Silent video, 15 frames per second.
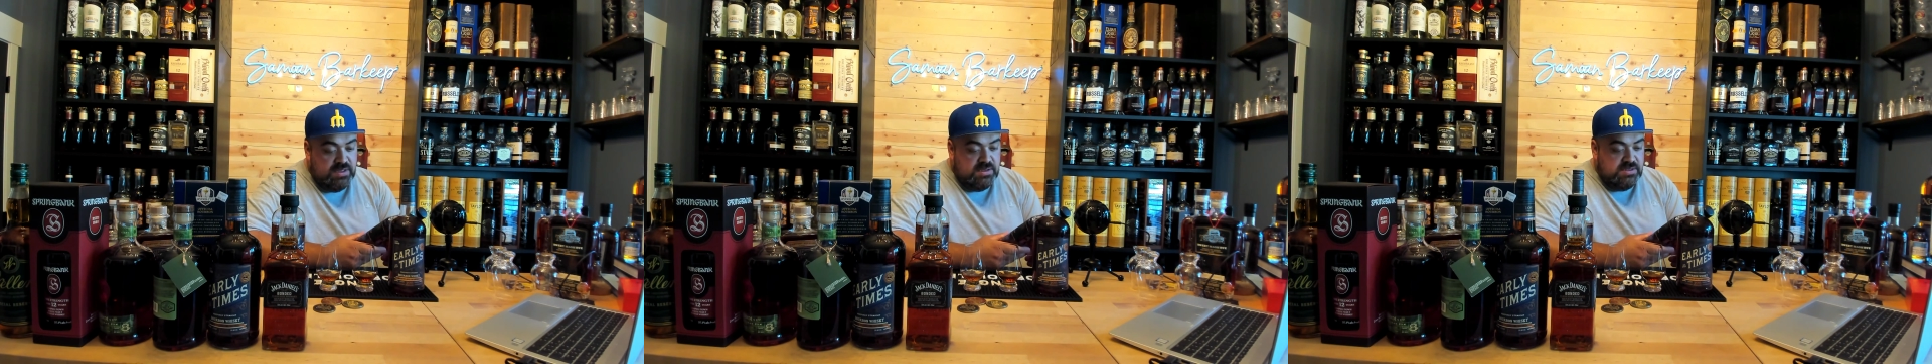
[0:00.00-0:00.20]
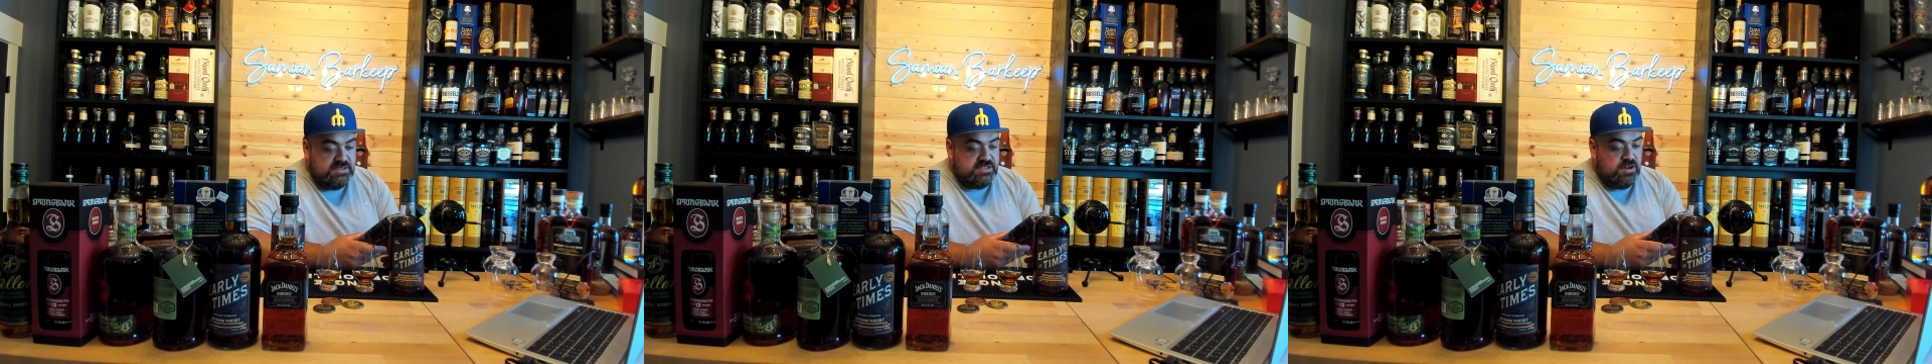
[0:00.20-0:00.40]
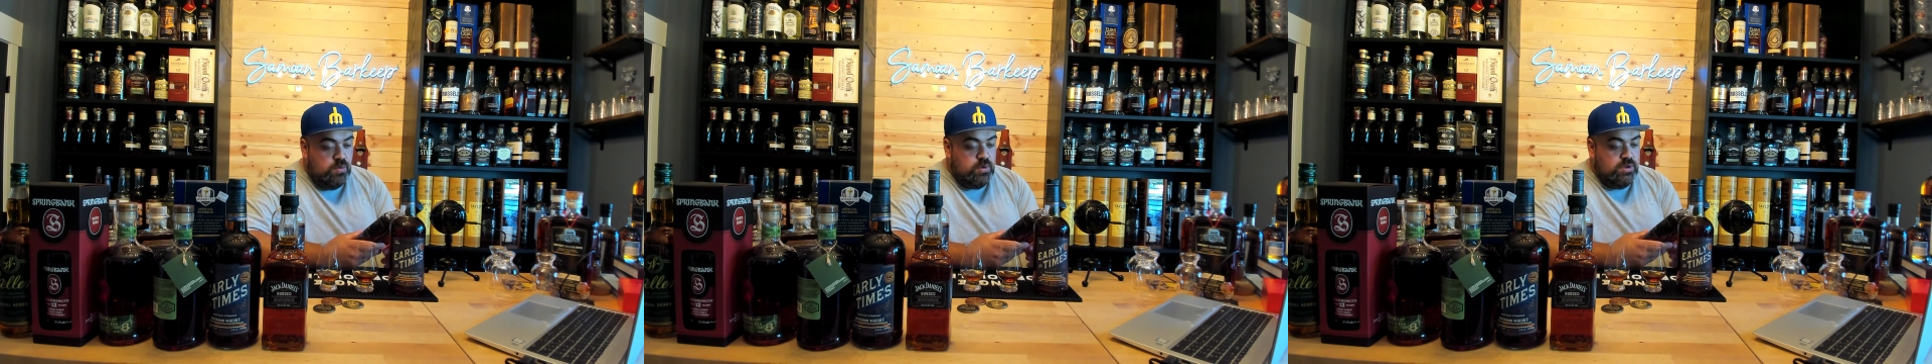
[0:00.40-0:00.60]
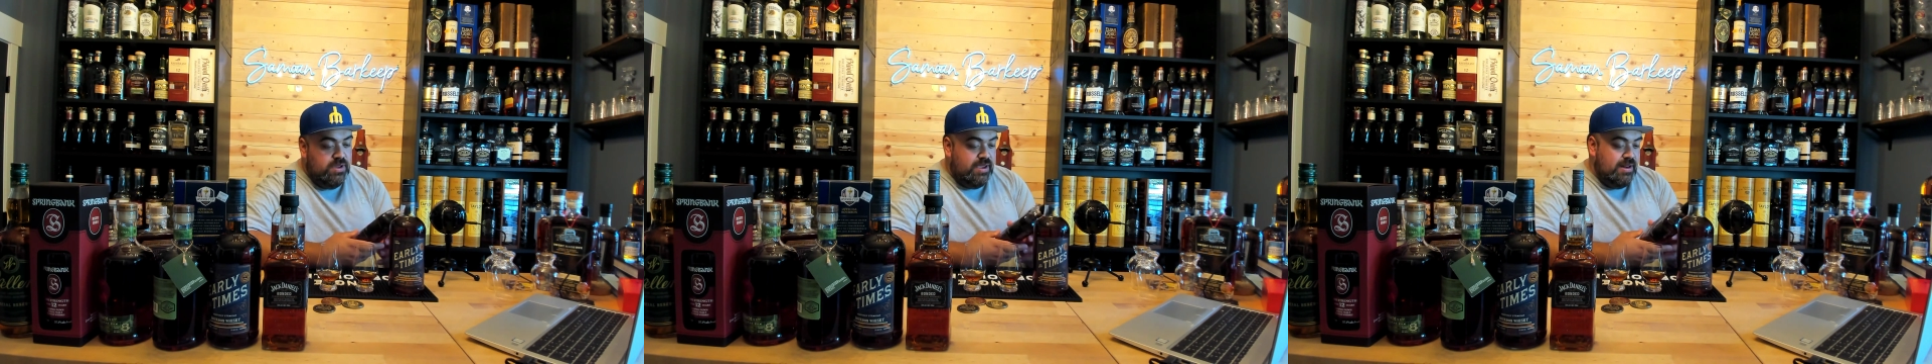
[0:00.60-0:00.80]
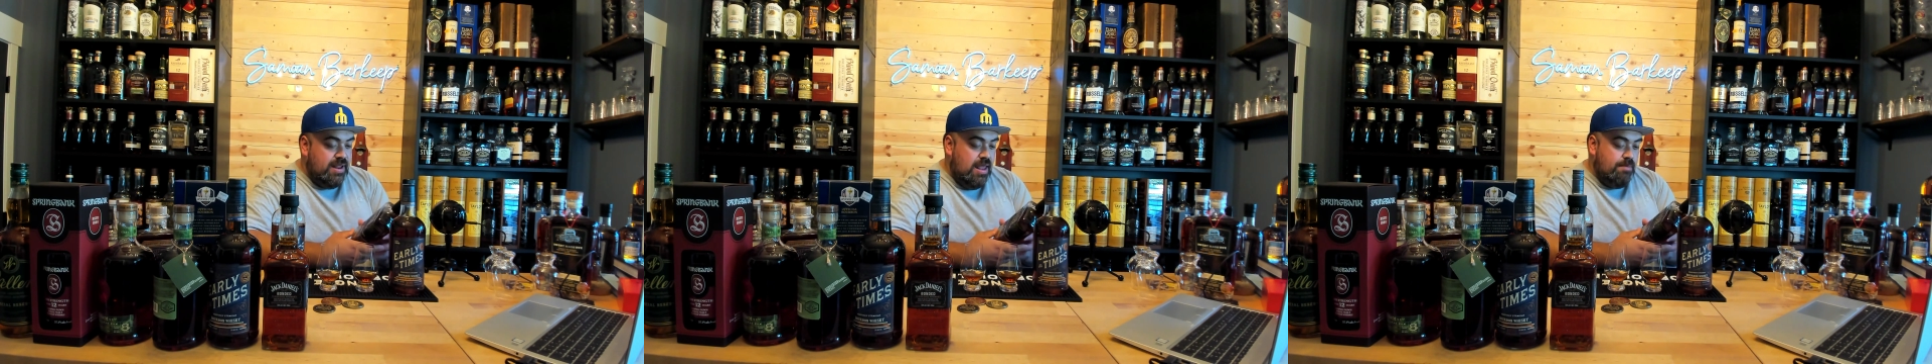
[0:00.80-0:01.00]
So we're
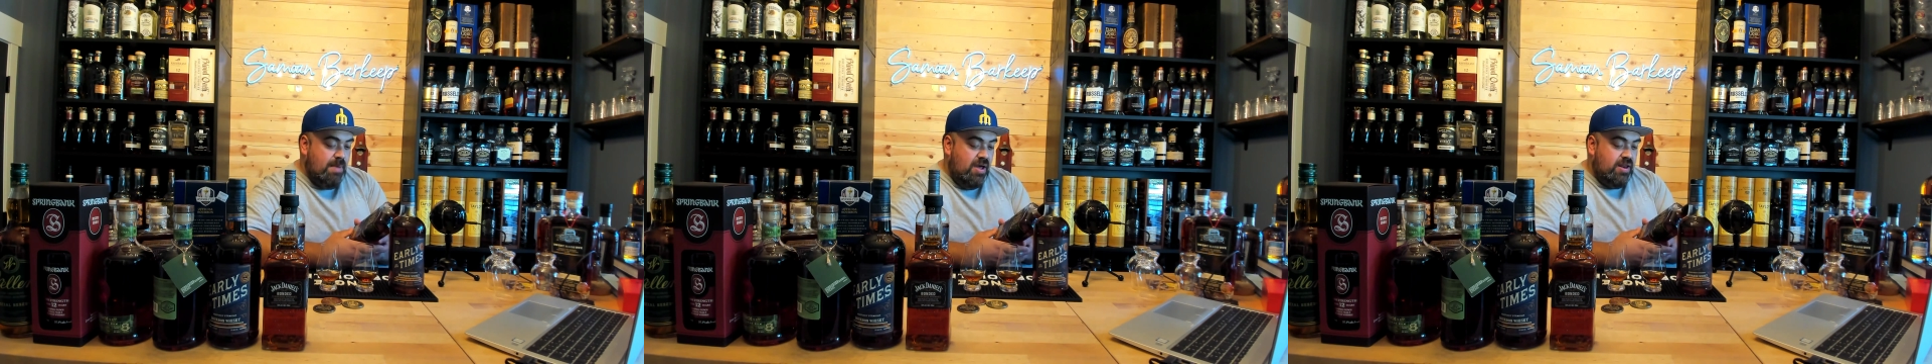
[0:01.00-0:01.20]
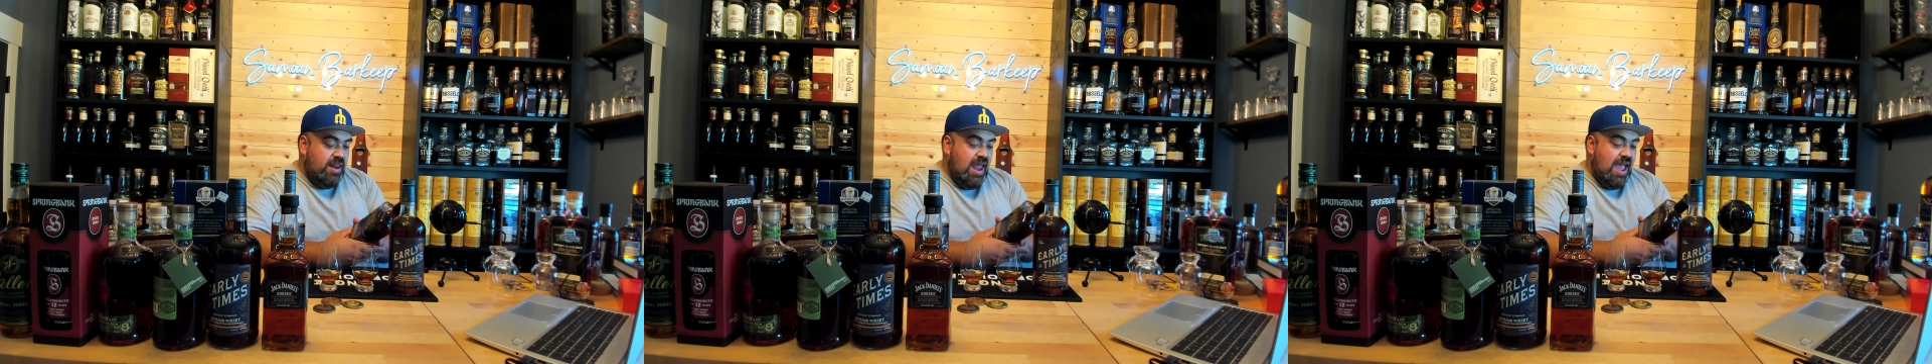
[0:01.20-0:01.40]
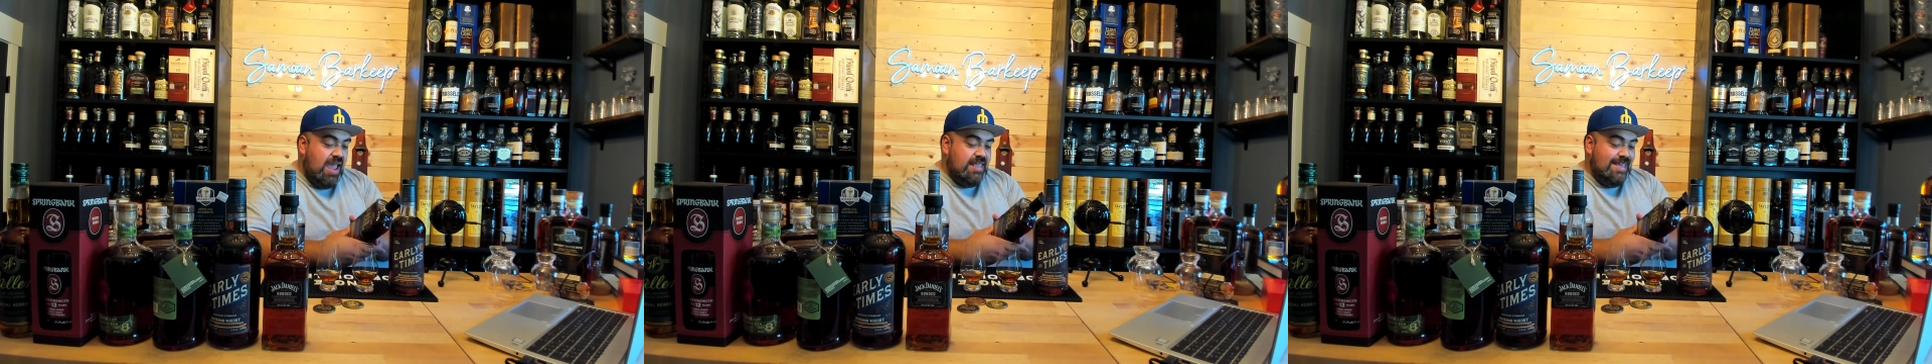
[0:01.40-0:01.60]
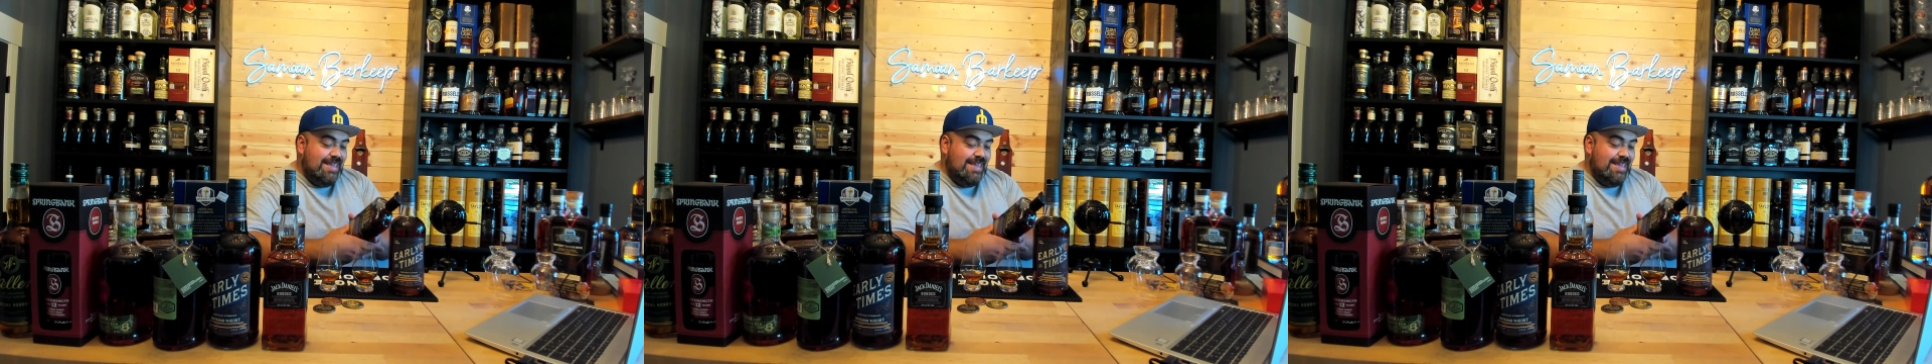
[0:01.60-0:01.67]
looking at about 9